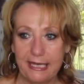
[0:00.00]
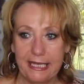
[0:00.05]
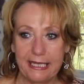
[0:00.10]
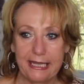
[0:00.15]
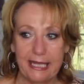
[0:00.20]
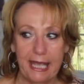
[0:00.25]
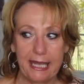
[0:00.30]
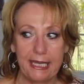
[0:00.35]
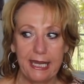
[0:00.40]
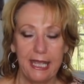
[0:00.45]

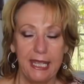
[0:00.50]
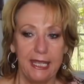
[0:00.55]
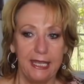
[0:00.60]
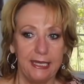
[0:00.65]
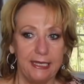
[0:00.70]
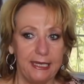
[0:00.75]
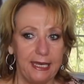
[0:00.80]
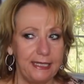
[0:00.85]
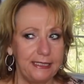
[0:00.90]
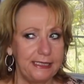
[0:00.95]
And then
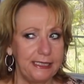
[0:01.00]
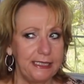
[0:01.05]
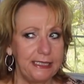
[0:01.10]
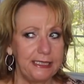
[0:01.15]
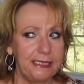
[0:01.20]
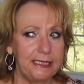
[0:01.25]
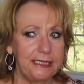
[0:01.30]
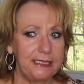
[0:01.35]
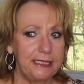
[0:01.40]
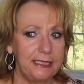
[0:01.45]

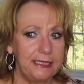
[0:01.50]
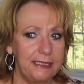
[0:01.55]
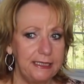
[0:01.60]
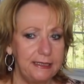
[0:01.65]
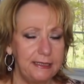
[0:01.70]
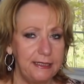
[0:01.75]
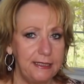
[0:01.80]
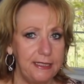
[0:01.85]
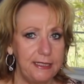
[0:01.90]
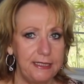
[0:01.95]
Nadine,
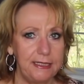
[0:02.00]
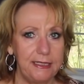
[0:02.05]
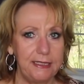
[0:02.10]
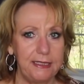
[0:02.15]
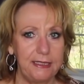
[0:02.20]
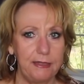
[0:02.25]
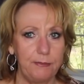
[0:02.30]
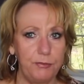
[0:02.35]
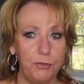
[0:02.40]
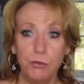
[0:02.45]

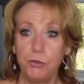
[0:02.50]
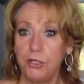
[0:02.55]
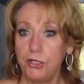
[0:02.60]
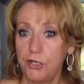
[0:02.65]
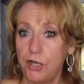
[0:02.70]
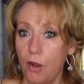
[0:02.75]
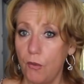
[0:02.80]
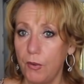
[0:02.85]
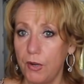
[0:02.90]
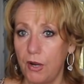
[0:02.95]
the beauty
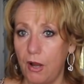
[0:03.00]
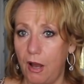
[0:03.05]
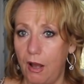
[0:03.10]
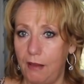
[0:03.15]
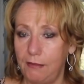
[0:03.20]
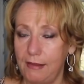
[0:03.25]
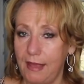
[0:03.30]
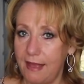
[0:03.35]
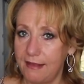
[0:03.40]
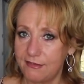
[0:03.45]

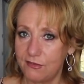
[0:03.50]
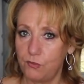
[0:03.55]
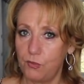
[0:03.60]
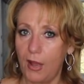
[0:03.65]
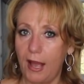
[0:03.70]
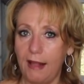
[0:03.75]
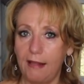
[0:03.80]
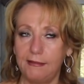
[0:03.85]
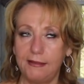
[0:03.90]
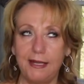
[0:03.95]
know-it-all as
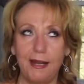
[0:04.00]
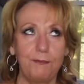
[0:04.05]
well.